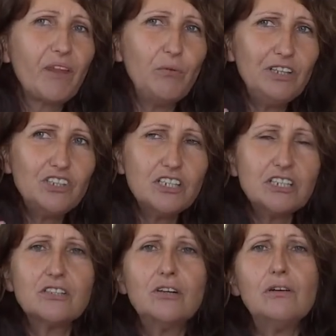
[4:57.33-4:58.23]
We
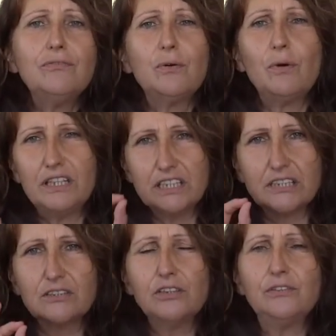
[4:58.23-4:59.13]
just go for what is
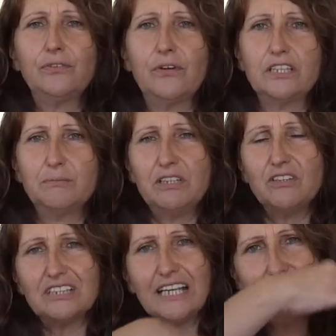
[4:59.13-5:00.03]
good for us,
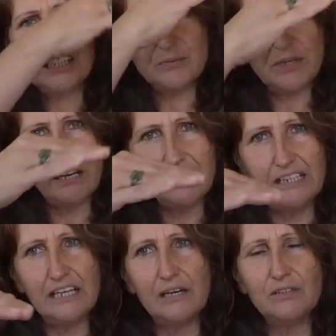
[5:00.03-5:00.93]
because like this we are
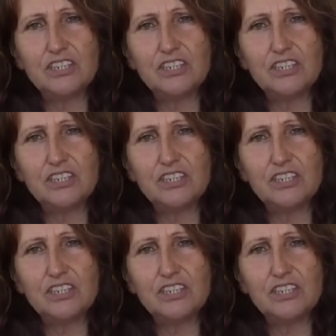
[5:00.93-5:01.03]
in our